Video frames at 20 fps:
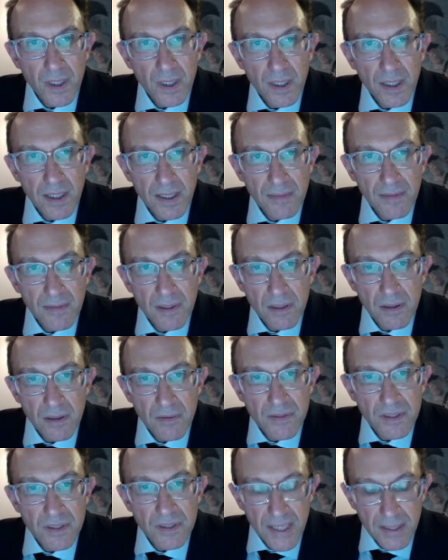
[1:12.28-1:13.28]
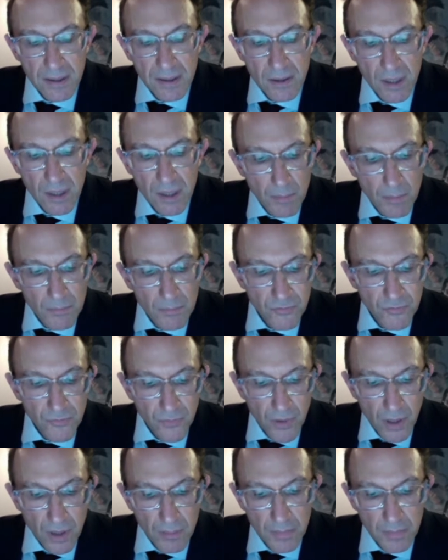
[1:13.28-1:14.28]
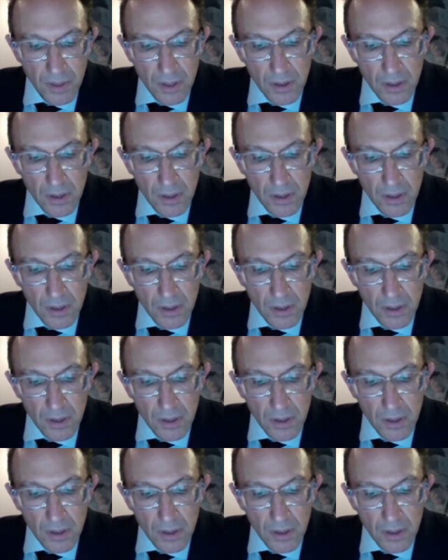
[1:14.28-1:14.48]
And the title comes from